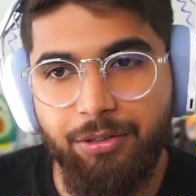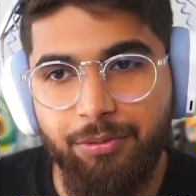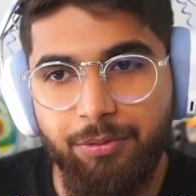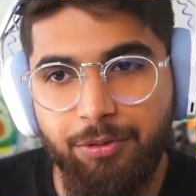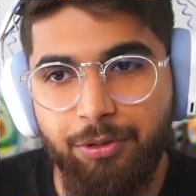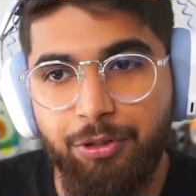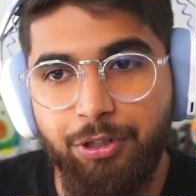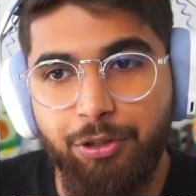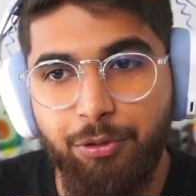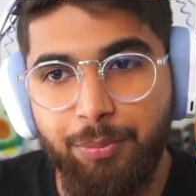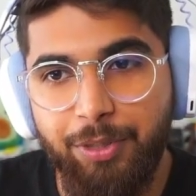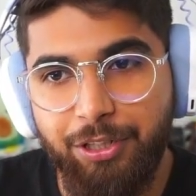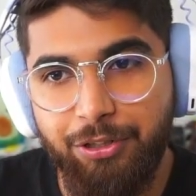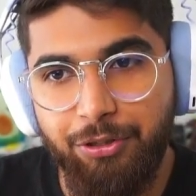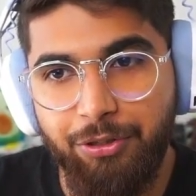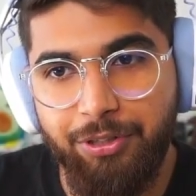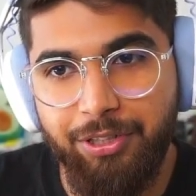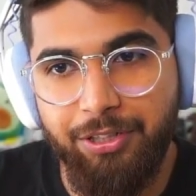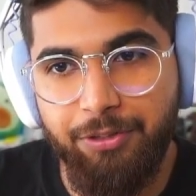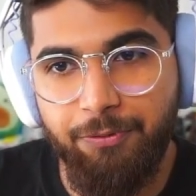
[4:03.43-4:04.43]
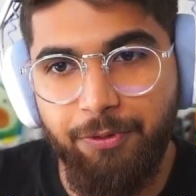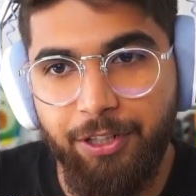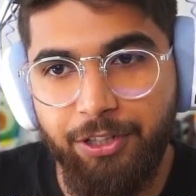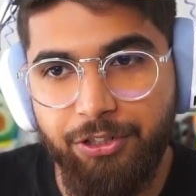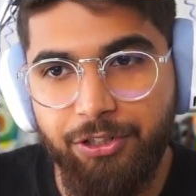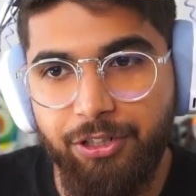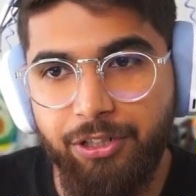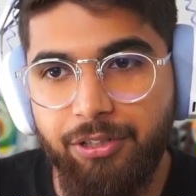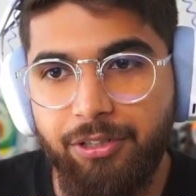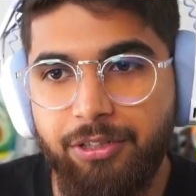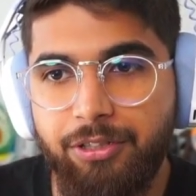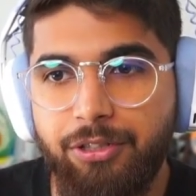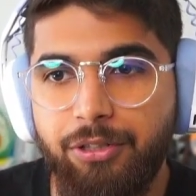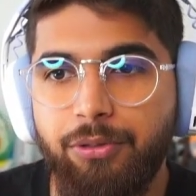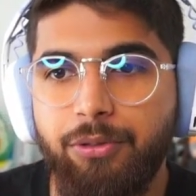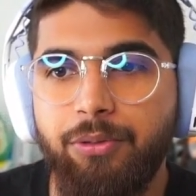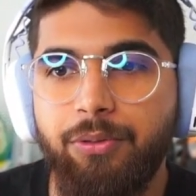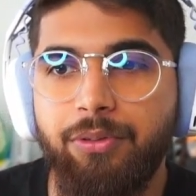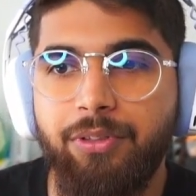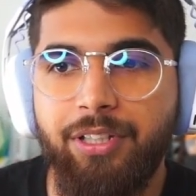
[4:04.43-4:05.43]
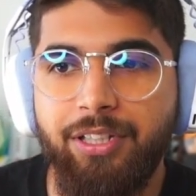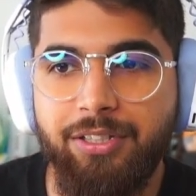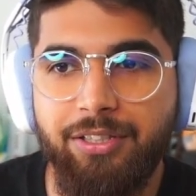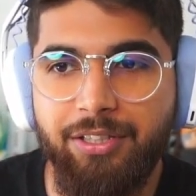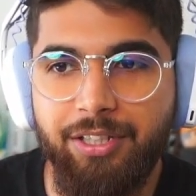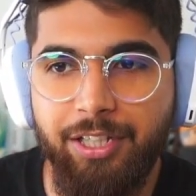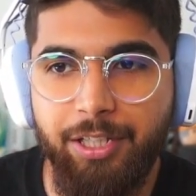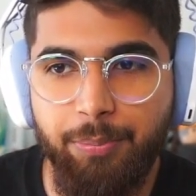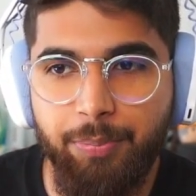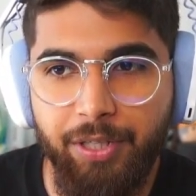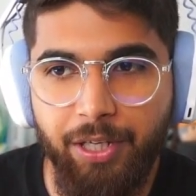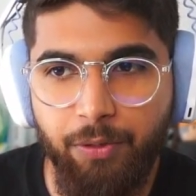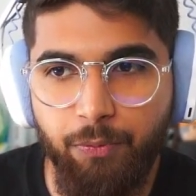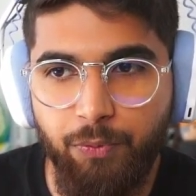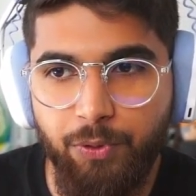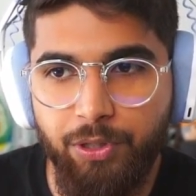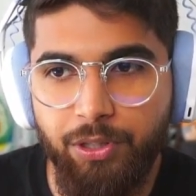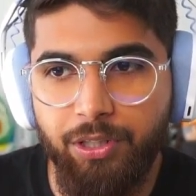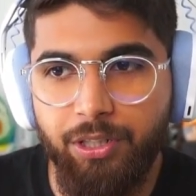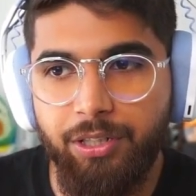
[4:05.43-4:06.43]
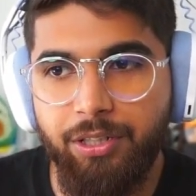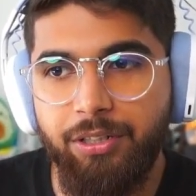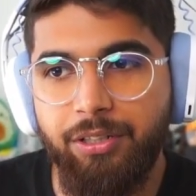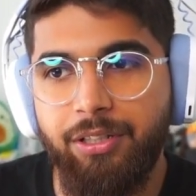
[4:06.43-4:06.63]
you need to make sure it's functional. So does the API work?